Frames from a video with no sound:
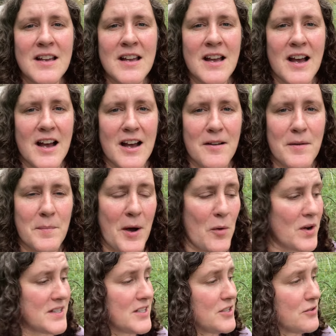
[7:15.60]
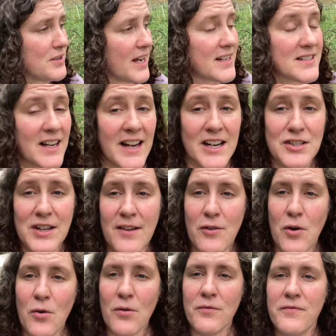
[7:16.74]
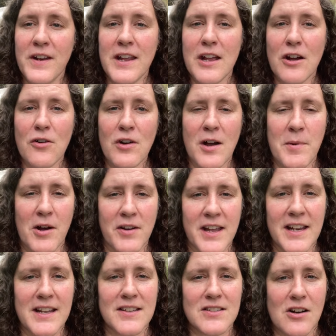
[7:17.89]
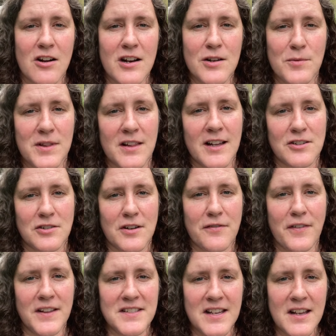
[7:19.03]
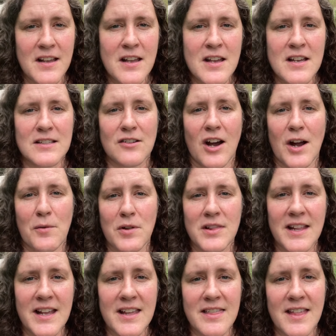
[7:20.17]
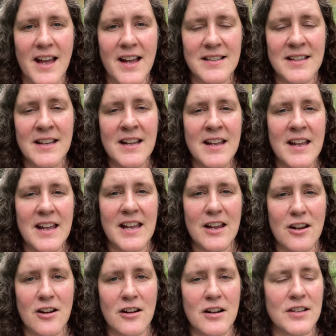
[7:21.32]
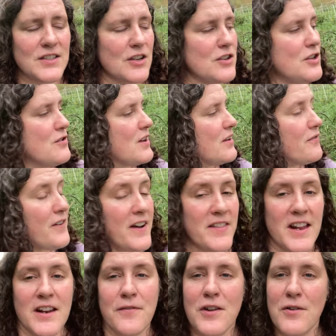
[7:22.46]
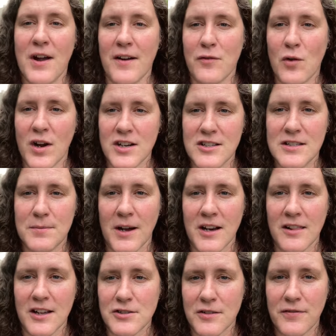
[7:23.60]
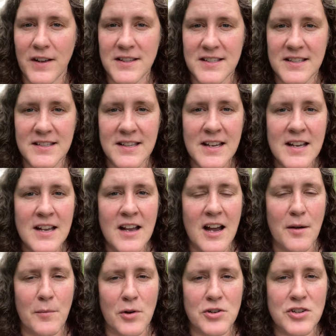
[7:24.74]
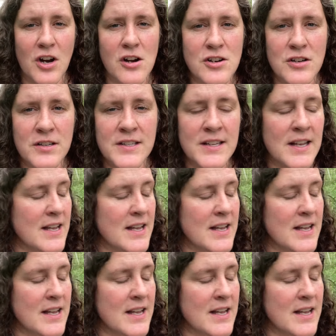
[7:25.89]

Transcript: about what to do next, I actually have a whole video about getting started with electric fencing. So I will link that here so you can find that if you have questions about electric fences or chargers.